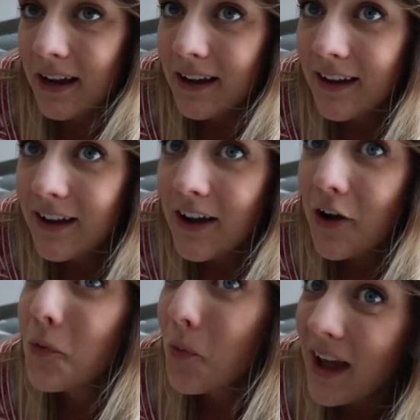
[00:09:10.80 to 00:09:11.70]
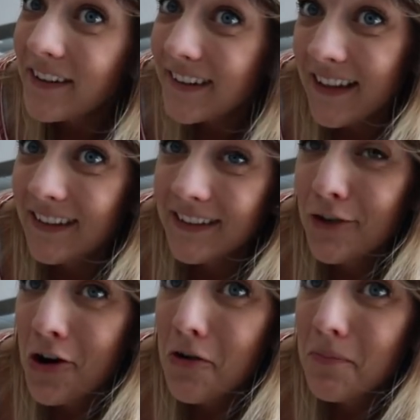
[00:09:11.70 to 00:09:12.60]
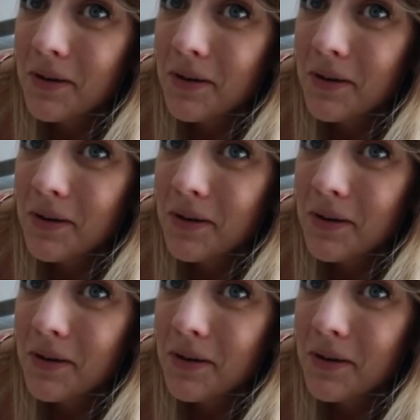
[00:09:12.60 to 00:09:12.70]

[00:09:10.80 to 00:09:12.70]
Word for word: Like, where does that stop?